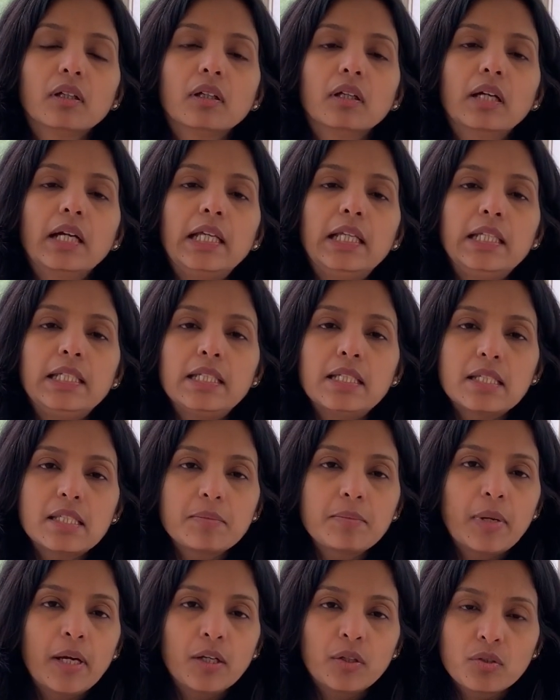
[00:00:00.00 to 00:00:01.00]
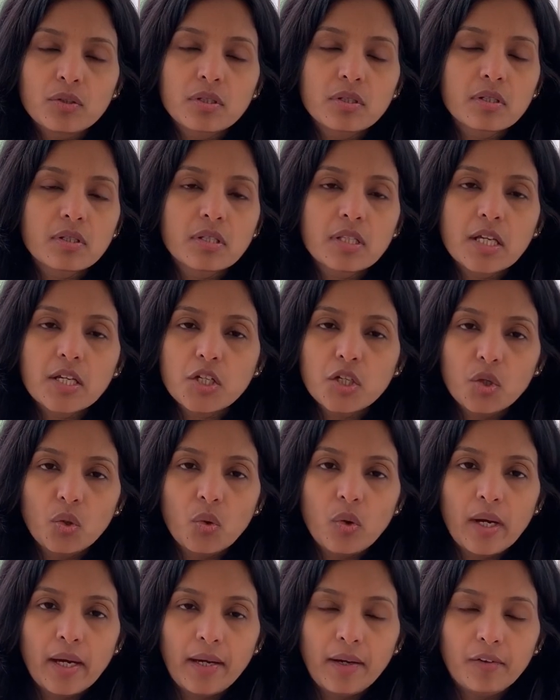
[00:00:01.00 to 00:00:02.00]
any dysbiosis that you
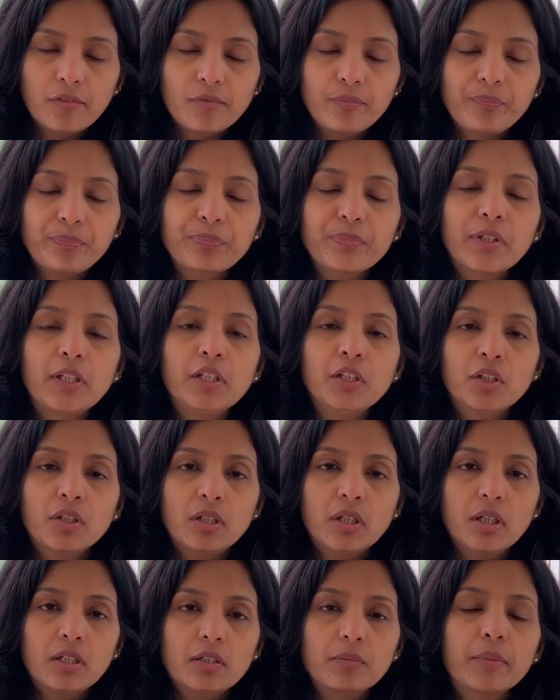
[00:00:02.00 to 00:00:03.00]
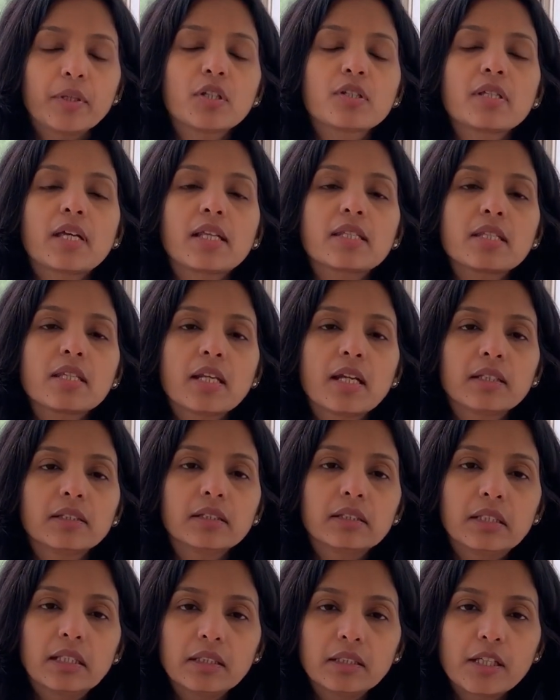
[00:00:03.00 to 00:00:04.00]
have in your gut, because that's another
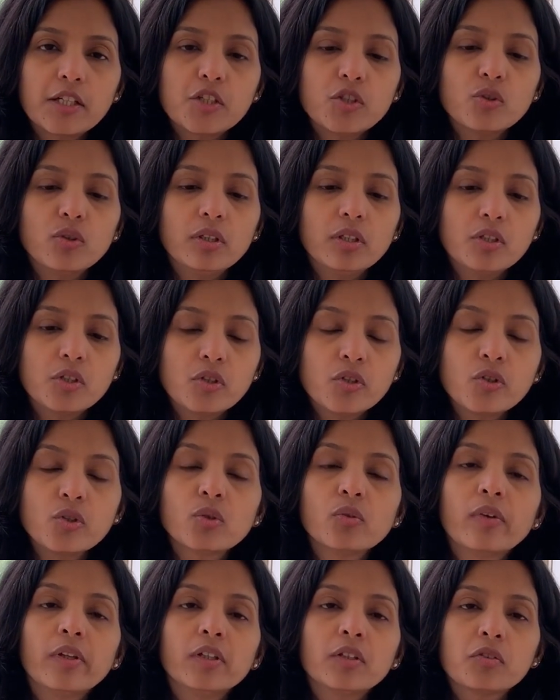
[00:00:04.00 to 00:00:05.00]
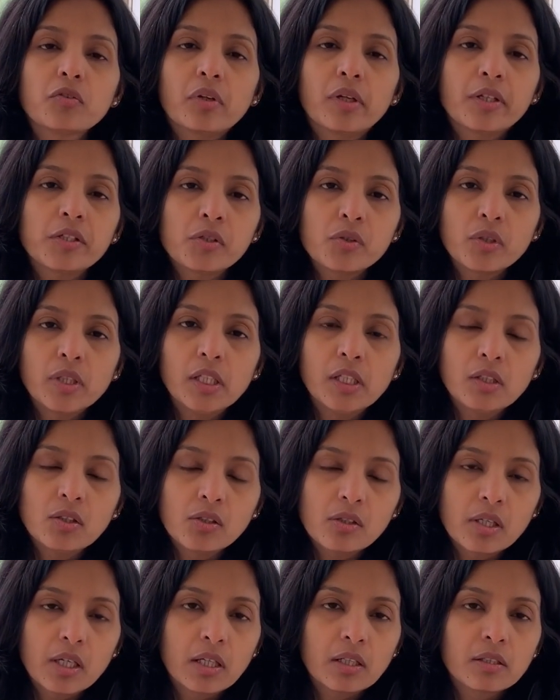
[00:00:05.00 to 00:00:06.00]
thing that you need to do when you're trying to heal your
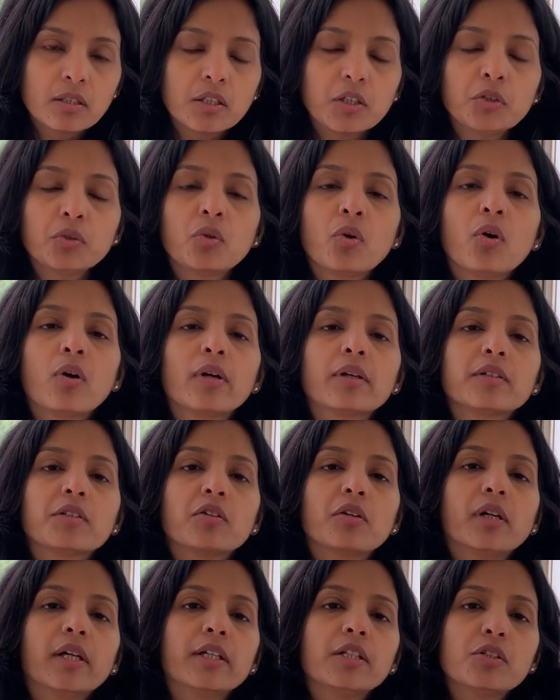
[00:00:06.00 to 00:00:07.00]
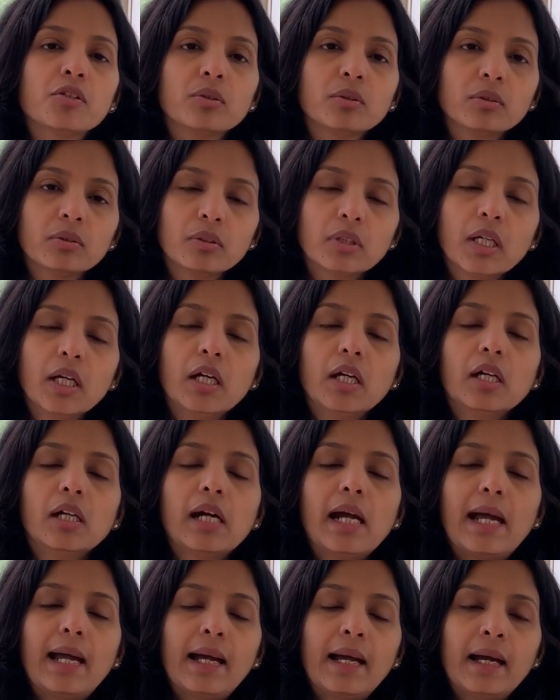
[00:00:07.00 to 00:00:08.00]
gut. You're trying to
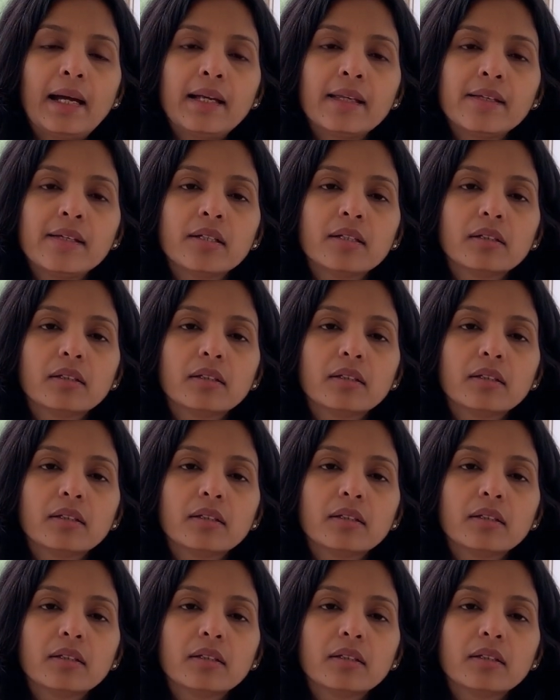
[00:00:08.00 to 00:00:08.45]
add